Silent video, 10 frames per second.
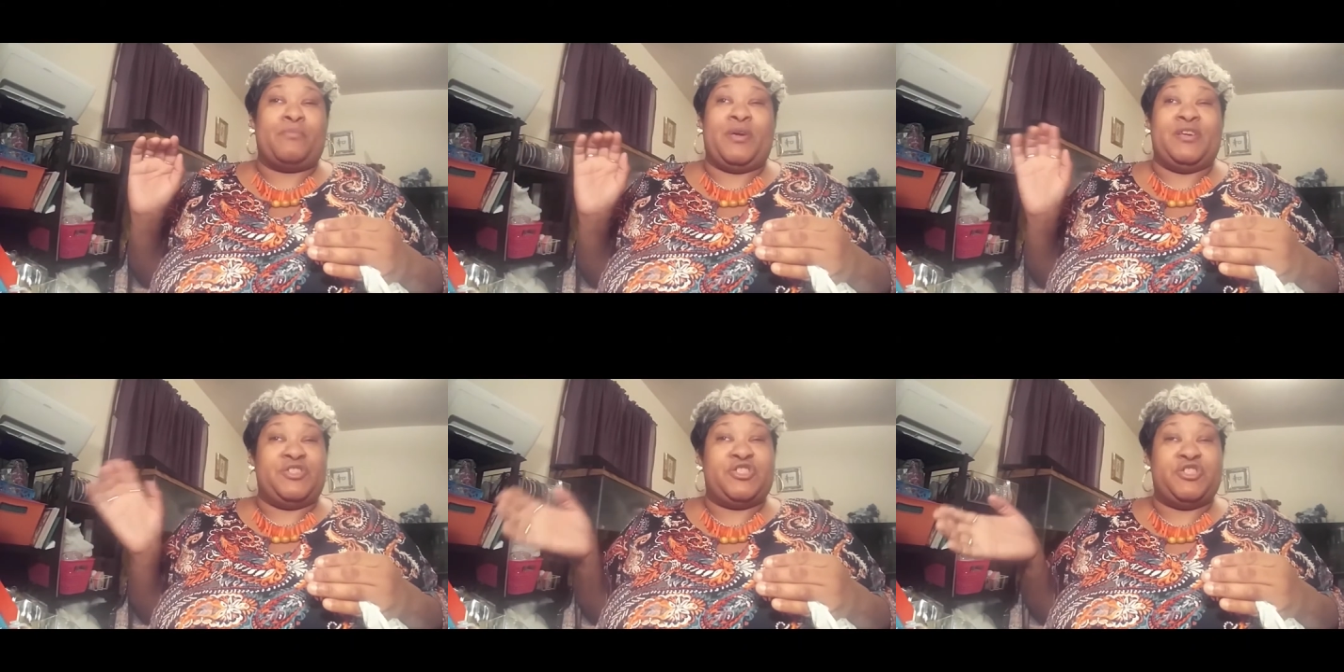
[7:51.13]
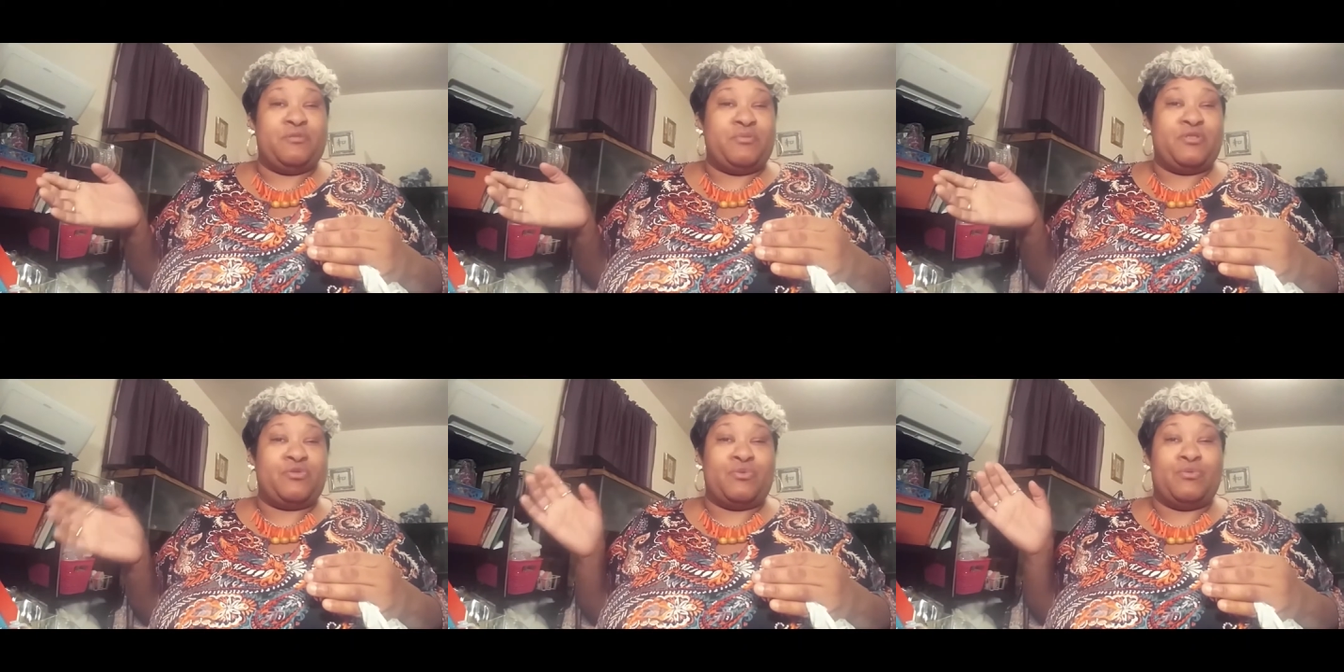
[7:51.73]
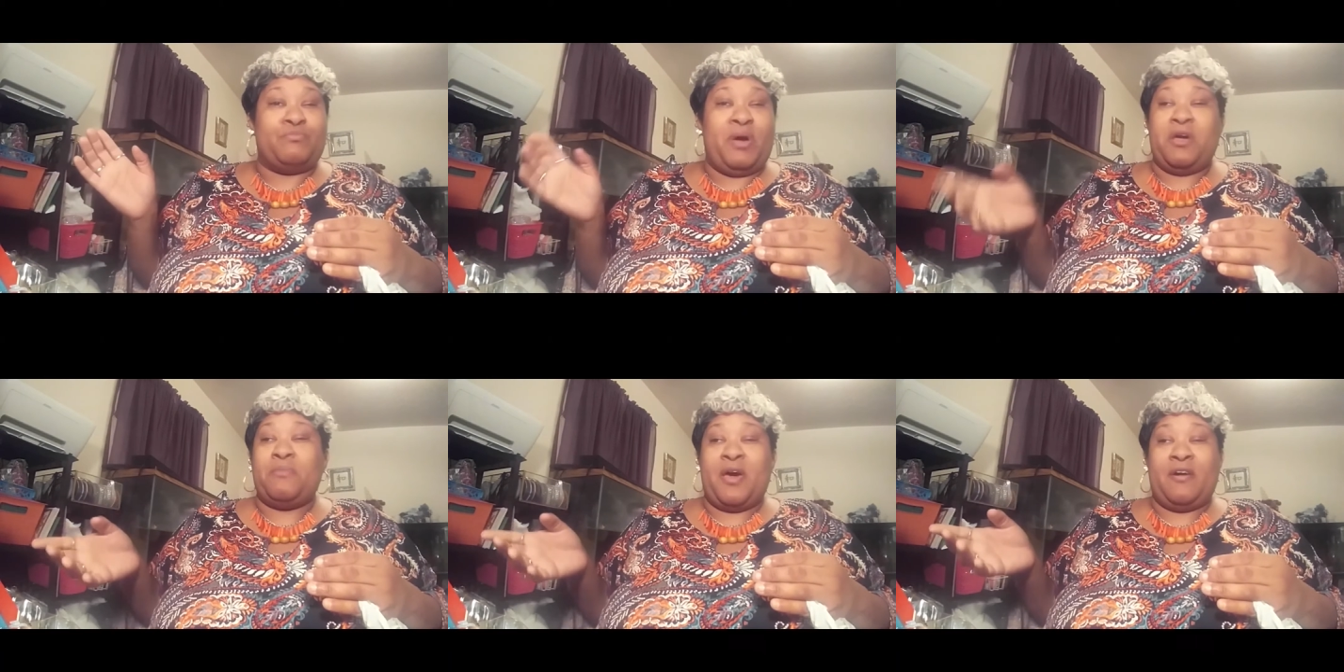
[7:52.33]
and shipping through
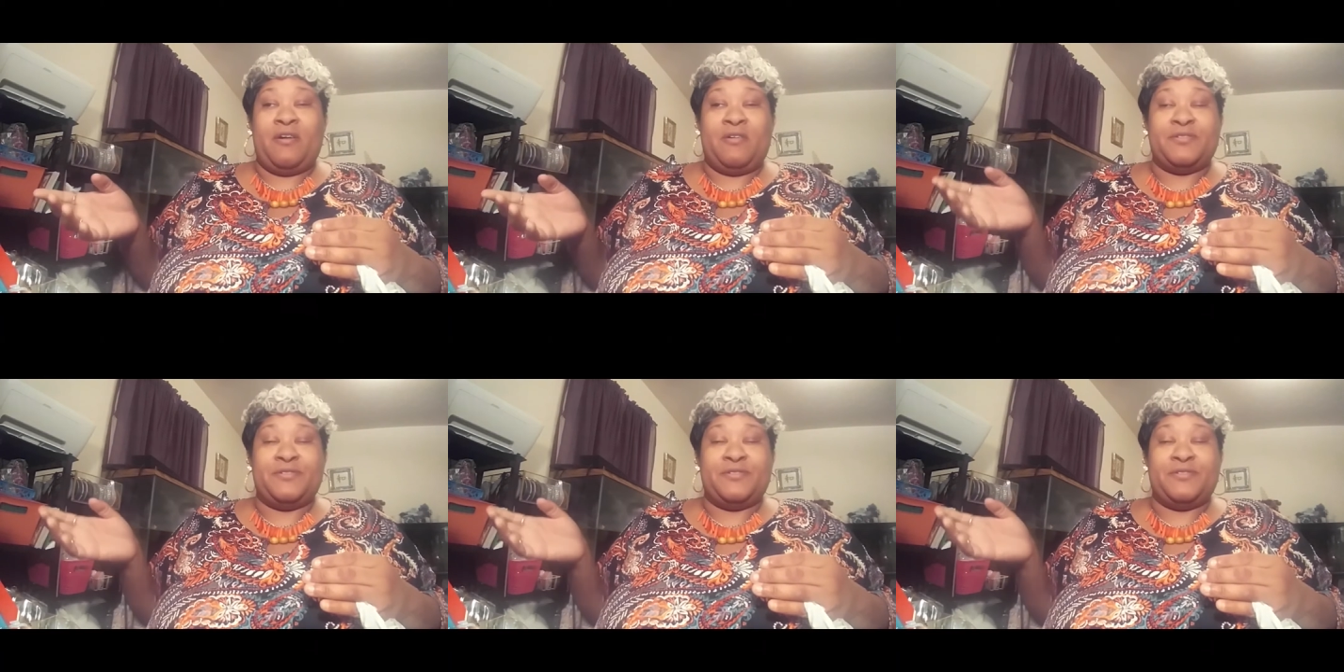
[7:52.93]
PayPal